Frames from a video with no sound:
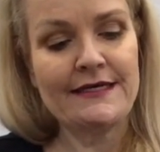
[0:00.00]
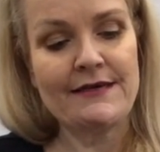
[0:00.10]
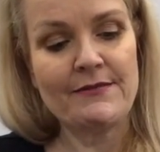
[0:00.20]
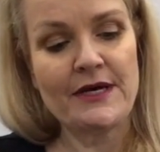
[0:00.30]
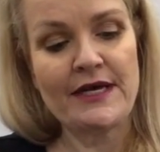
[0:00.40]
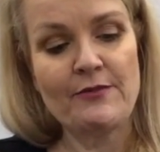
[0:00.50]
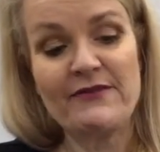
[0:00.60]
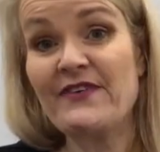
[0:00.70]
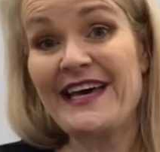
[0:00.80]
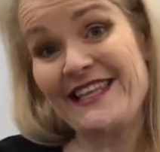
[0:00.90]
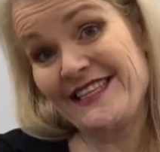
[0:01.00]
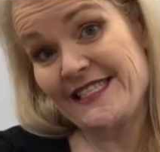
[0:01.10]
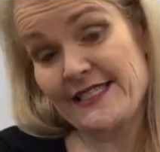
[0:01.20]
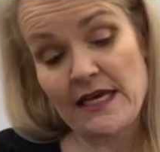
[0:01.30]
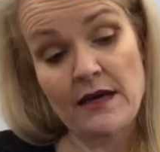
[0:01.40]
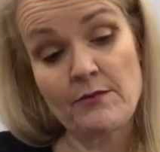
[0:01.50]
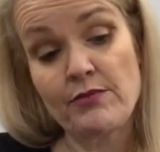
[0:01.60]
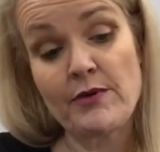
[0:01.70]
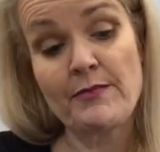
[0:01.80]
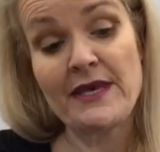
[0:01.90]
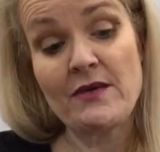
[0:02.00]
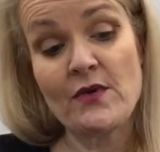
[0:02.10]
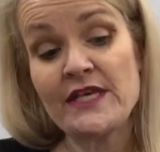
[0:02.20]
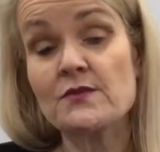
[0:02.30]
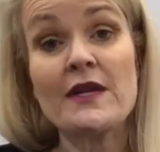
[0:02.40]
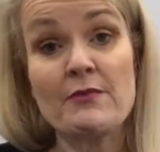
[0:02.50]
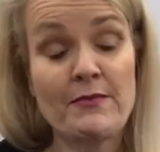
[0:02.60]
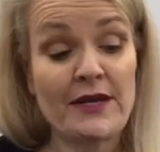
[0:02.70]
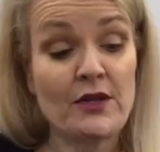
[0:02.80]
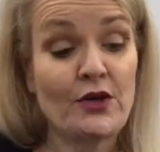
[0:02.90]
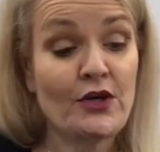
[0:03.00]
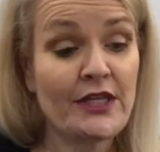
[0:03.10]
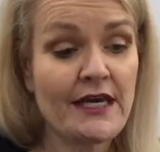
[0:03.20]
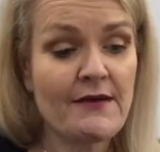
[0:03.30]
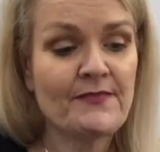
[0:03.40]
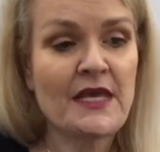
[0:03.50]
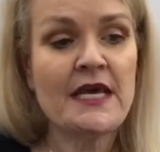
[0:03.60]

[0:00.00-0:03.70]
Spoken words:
It might help if I had this prepared. Here's one I prepared earlier.